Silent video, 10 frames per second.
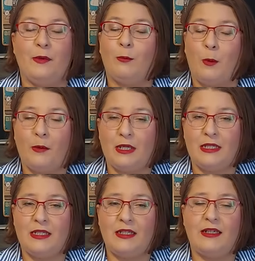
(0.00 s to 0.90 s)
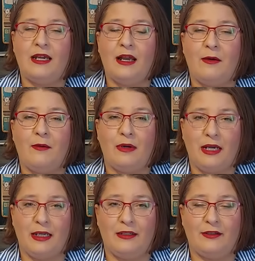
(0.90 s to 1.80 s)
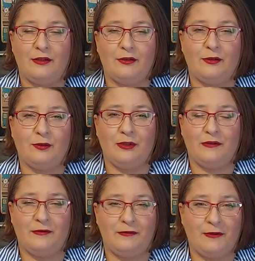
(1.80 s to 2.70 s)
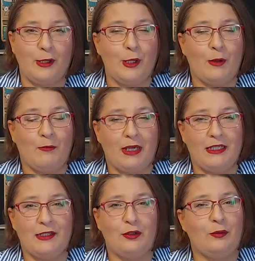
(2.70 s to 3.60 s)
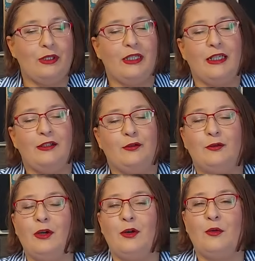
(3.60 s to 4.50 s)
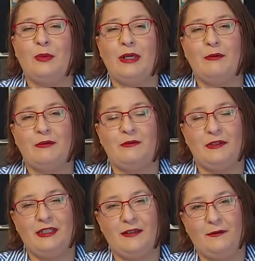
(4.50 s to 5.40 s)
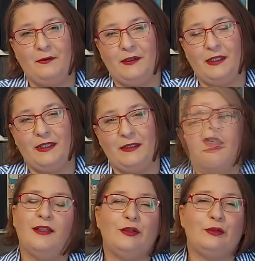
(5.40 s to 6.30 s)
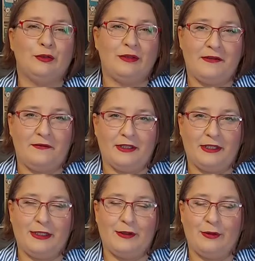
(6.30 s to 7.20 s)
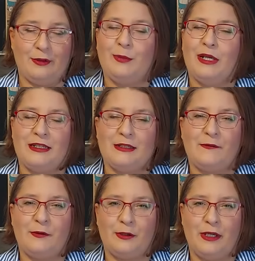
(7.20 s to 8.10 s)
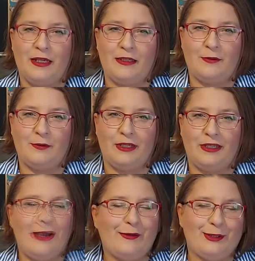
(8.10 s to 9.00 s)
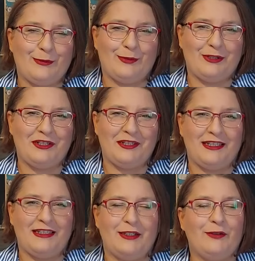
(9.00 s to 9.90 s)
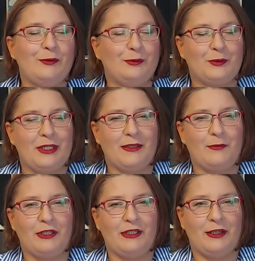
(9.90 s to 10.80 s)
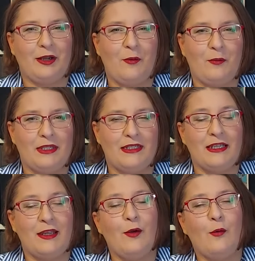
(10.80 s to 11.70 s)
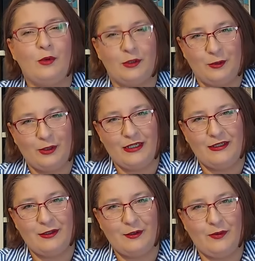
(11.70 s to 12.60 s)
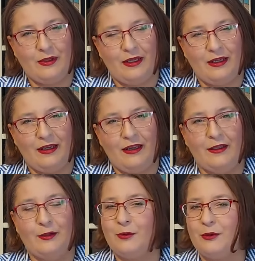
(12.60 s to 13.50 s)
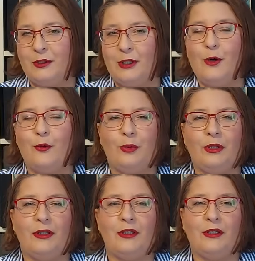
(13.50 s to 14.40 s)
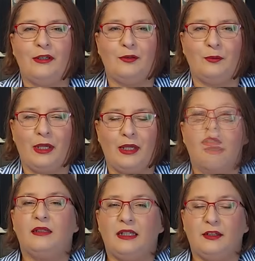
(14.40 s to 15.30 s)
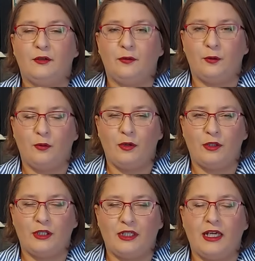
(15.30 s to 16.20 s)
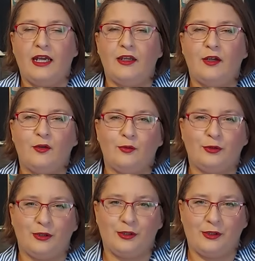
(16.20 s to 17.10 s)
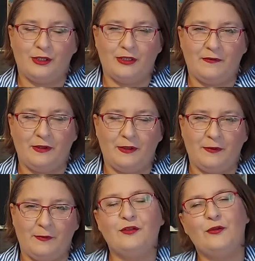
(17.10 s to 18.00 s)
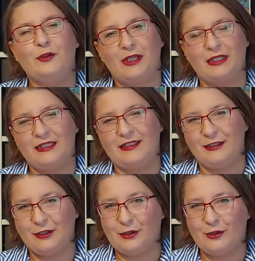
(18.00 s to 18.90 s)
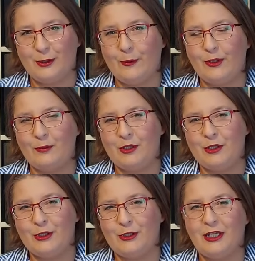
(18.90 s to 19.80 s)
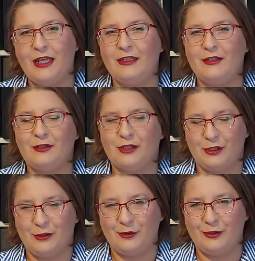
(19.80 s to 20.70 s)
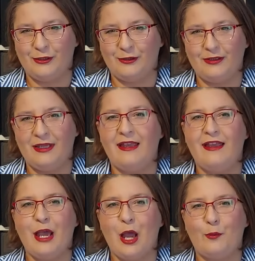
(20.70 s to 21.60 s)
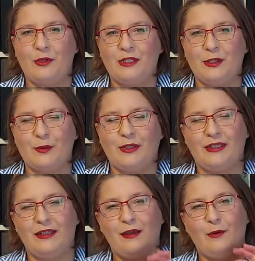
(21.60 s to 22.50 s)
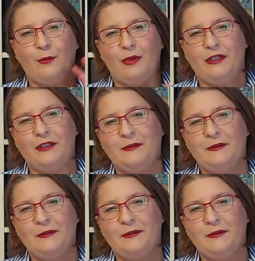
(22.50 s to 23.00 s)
We will see how I get on with my sewing. I do hope I will fit everything in. Do you have any sewing plans for next week? I would appreciate if you would let me in the comments what you are sewing and what you are hoping to make. Thank you for watching. I hope you enjoyed this video. Don't forget, clean your sewing machine and change your needle. Happy sewing. Bye.